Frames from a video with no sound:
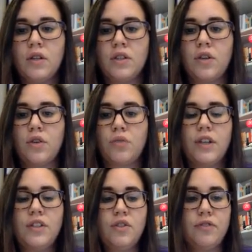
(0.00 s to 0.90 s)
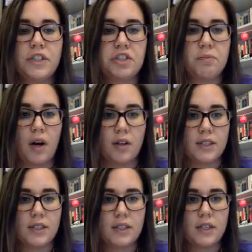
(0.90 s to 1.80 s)
So reservation
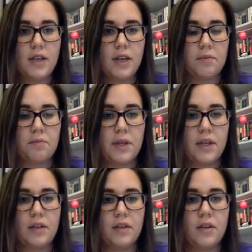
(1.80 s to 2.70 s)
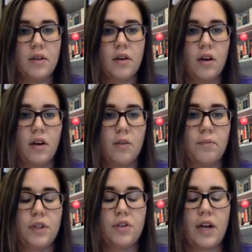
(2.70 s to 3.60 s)
policy had been
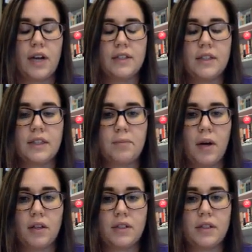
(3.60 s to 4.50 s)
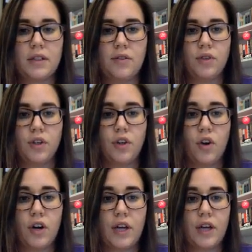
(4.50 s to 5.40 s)
the United States policy
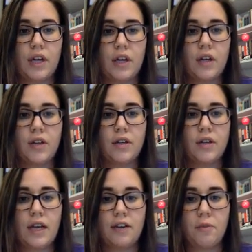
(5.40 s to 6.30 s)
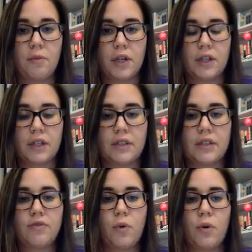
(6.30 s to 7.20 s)
regarding Native
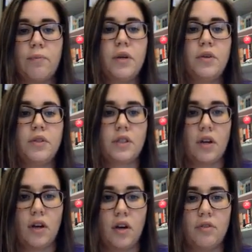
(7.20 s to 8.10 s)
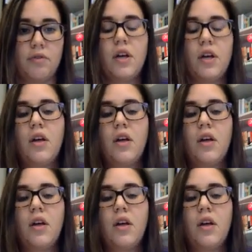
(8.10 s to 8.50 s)
Americans for most of